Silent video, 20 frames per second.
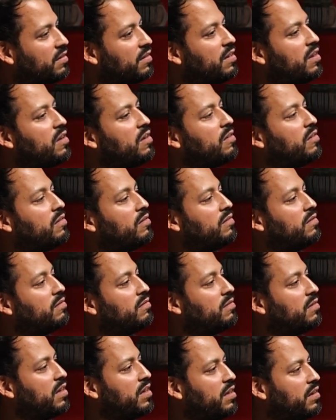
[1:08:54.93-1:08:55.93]
Oh,
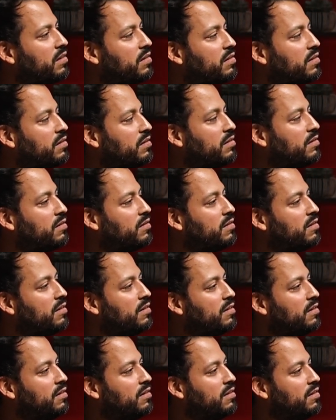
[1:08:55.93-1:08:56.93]
thanks.
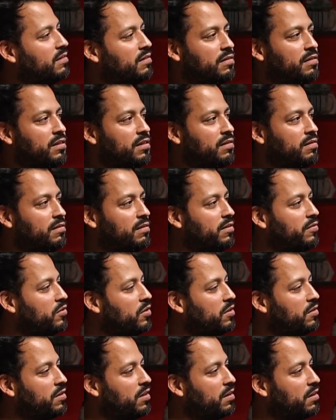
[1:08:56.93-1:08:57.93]
Right. Never
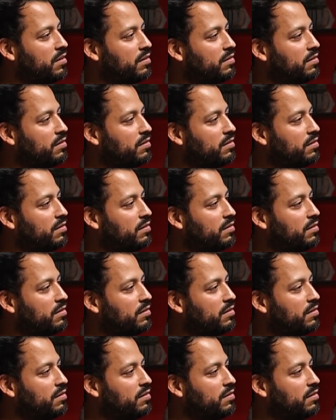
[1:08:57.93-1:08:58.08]
heard that.